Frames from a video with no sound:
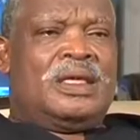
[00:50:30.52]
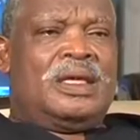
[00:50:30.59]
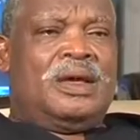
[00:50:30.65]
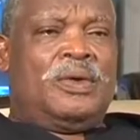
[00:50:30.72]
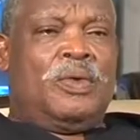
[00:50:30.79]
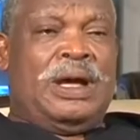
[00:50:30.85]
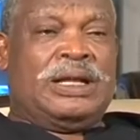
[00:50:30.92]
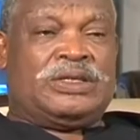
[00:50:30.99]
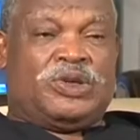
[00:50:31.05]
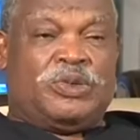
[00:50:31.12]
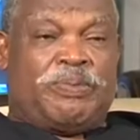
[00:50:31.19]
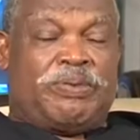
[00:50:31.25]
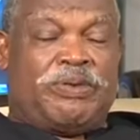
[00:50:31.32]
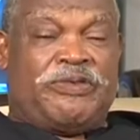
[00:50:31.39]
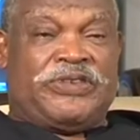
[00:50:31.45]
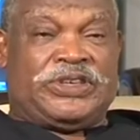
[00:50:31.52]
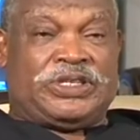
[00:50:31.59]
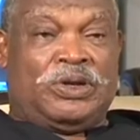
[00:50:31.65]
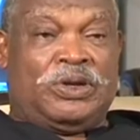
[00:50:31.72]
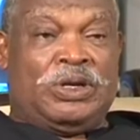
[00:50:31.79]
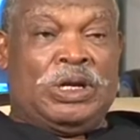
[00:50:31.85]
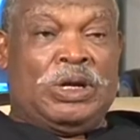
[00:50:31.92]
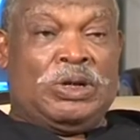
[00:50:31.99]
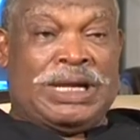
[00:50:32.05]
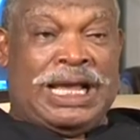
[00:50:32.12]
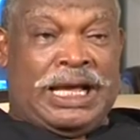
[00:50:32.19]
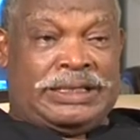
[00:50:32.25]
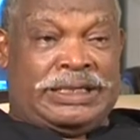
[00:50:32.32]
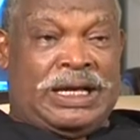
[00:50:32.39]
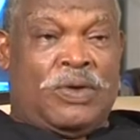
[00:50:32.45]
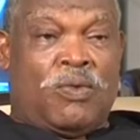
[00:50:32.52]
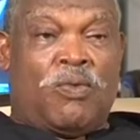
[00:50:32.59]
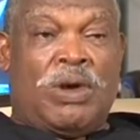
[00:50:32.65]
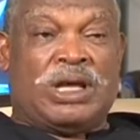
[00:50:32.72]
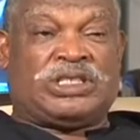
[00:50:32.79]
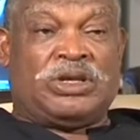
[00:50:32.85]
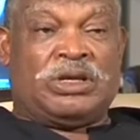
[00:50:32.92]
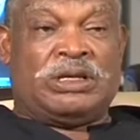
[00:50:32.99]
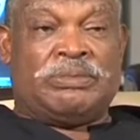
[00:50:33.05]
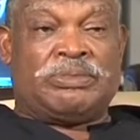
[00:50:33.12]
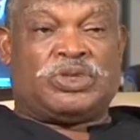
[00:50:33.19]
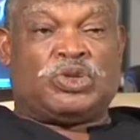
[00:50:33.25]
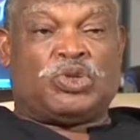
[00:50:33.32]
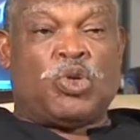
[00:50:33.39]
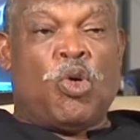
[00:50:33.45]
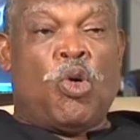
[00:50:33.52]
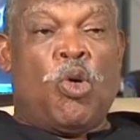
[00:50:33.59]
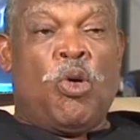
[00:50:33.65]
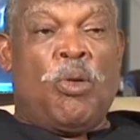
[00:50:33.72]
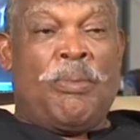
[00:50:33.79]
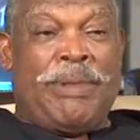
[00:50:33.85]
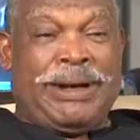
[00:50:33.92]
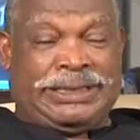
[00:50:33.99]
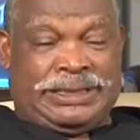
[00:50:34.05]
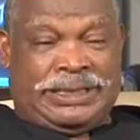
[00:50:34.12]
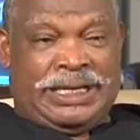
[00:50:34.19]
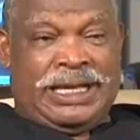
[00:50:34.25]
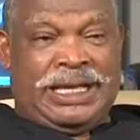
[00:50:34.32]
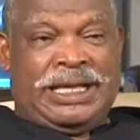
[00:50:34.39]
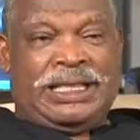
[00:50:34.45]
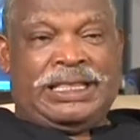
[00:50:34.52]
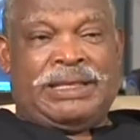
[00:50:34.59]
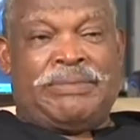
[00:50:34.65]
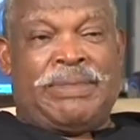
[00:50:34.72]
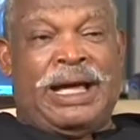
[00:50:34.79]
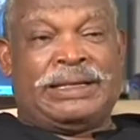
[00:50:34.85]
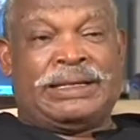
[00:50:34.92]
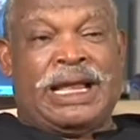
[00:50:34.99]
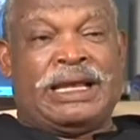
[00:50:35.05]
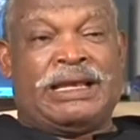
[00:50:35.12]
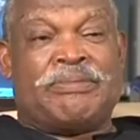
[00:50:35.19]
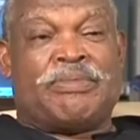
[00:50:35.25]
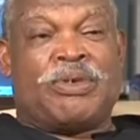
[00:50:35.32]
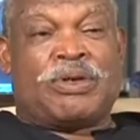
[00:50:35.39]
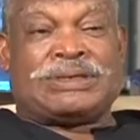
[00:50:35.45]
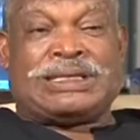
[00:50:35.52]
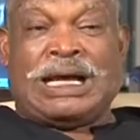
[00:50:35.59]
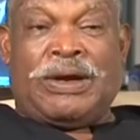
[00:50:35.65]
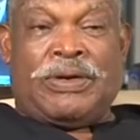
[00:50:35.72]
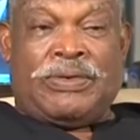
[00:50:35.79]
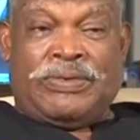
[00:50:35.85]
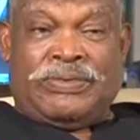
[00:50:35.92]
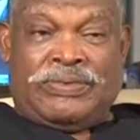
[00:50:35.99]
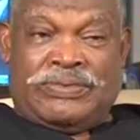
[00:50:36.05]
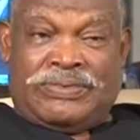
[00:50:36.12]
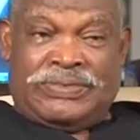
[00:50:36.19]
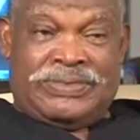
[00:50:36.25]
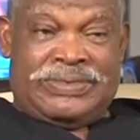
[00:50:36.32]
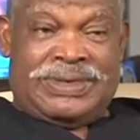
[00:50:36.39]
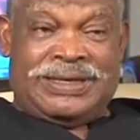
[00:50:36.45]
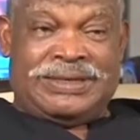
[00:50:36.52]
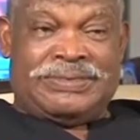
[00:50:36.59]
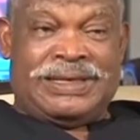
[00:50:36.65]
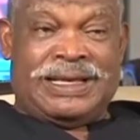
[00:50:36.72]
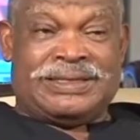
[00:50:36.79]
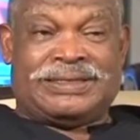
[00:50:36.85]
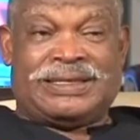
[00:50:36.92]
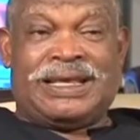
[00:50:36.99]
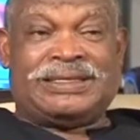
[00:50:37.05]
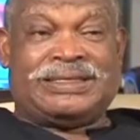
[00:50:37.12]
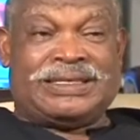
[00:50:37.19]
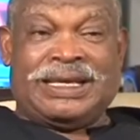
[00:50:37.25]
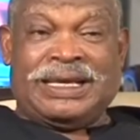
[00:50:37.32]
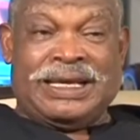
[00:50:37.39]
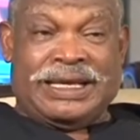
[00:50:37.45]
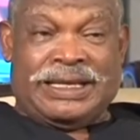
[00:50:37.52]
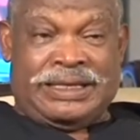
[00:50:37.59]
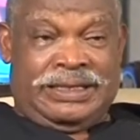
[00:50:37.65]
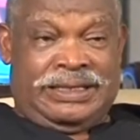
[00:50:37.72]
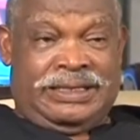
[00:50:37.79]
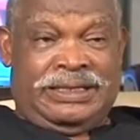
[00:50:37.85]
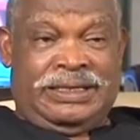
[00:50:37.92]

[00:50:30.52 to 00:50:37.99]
He went to Professor Leonard and questioned him so much, the man nearly broke down and started singing.